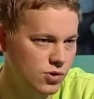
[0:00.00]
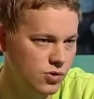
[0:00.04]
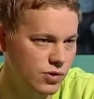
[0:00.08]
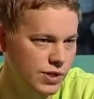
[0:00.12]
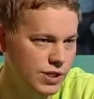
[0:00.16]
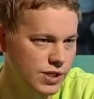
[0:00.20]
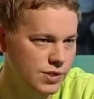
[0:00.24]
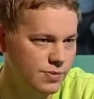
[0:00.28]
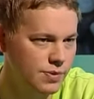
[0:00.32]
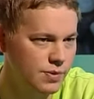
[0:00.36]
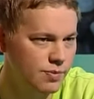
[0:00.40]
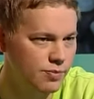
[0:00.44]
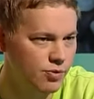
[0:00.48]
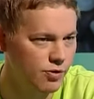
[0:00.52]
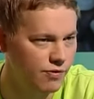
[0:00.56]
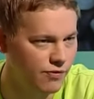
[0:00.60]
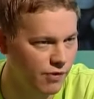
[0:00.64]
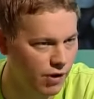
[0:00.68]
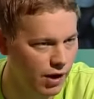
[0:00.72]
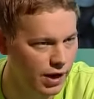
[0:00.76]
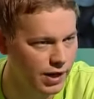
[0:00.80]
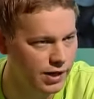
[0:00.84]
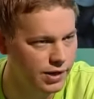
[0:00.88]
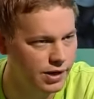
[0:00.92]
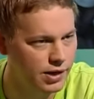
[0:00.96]
He's been
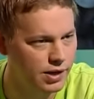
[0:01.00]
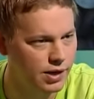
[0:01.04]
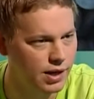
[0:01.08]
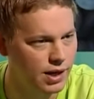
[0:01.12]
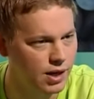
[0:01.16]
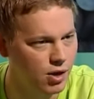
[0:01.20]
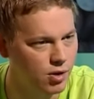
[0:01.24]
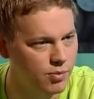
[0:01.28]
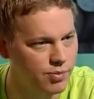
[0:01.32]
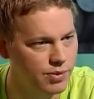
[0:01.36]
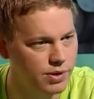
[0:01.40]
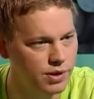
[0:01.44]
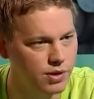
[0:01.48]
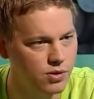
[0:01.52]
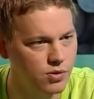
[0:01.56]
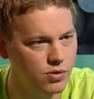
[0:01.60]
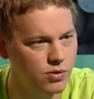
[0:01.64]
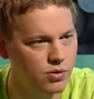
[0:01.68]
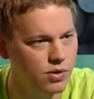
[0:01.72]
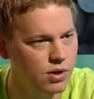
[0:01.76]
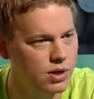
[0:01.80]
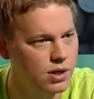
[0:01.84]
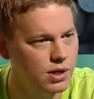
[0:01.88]
providing, helping you.